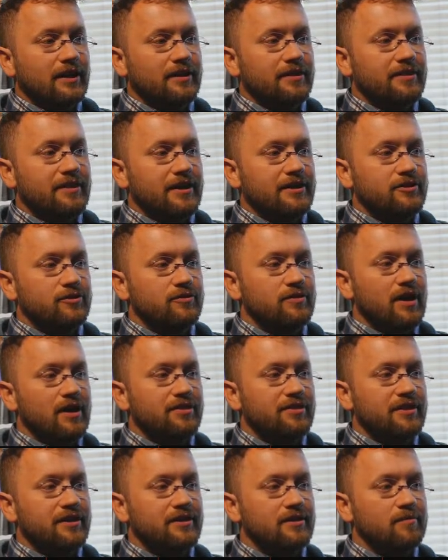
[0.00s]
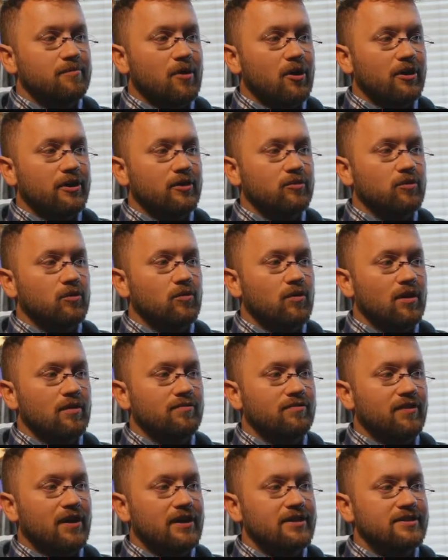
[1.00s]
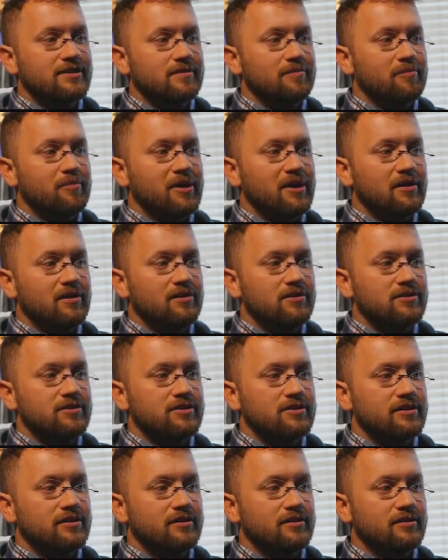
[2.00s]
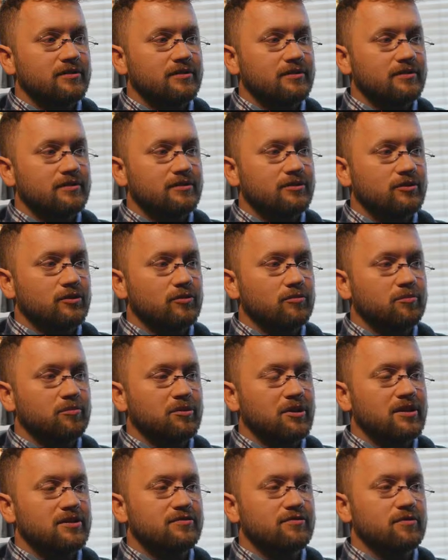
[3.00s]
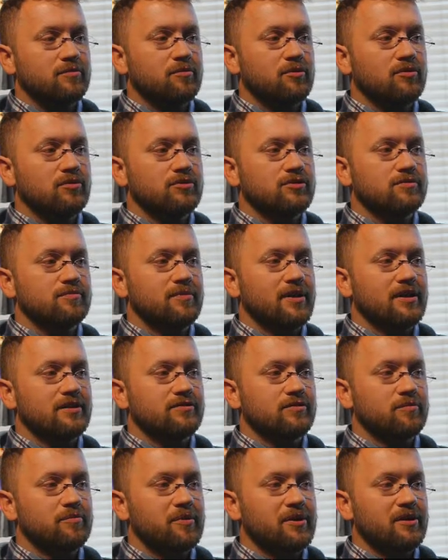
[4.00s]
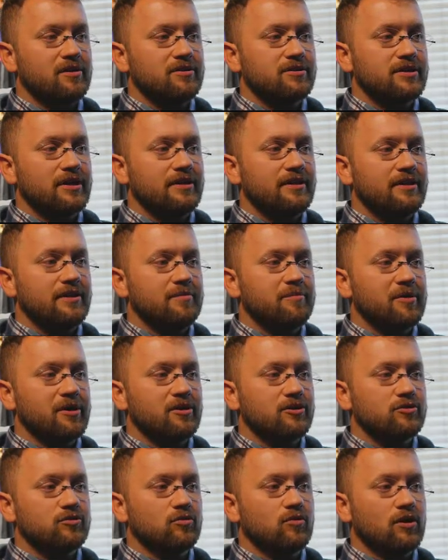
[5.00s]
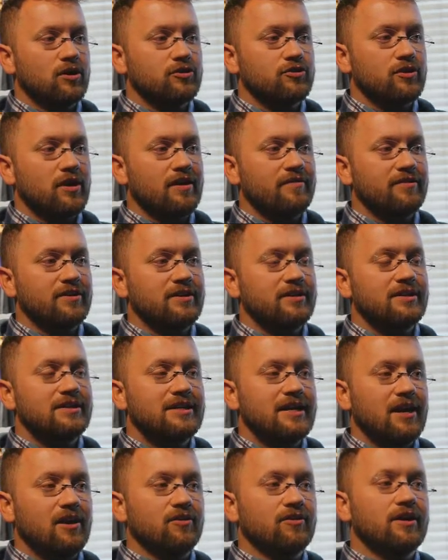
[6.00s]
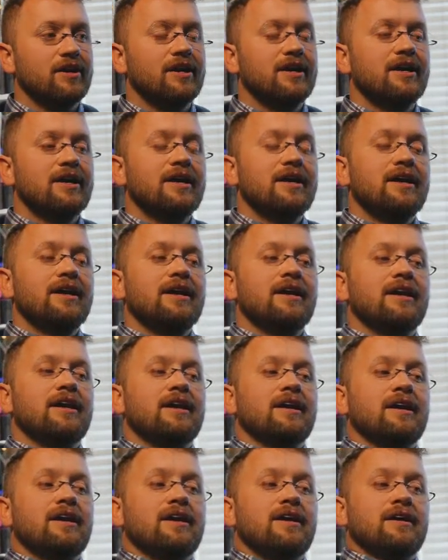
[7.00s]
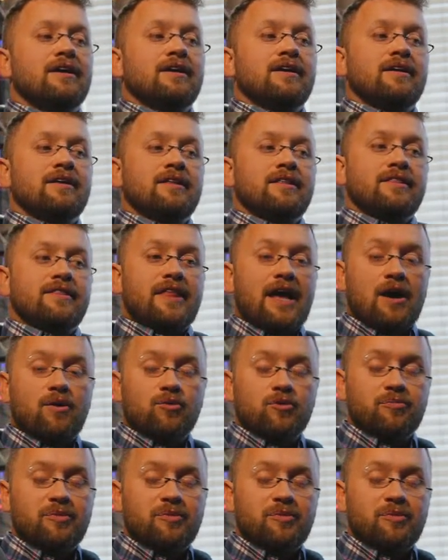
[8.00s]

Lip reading: They do nothing. The market will want to find some bears. So plus for bulls, minus for bears. And then the bears will want to drive it down. That would